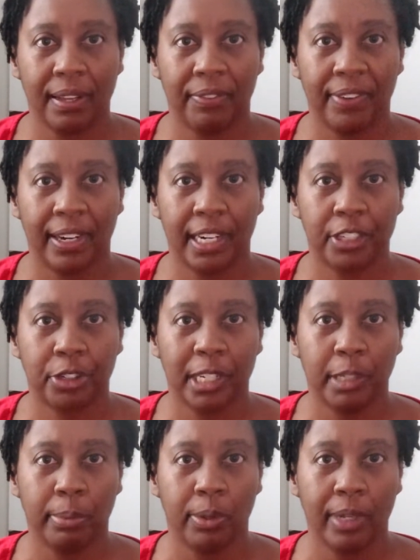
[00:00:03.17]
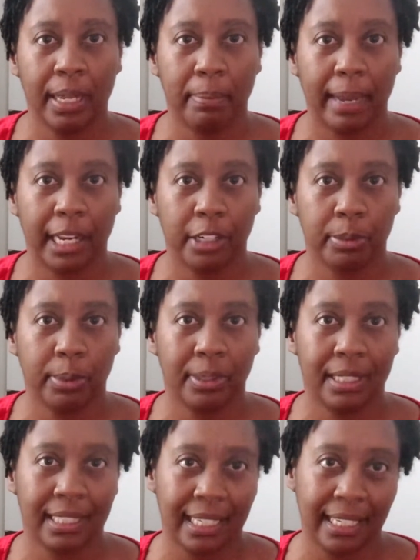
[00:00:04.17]
a very treatable and manageable
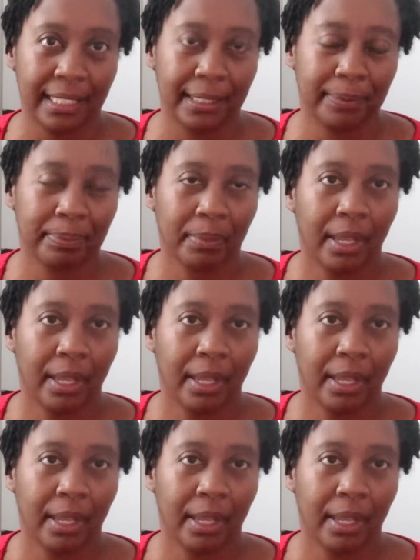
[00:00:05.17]
disease?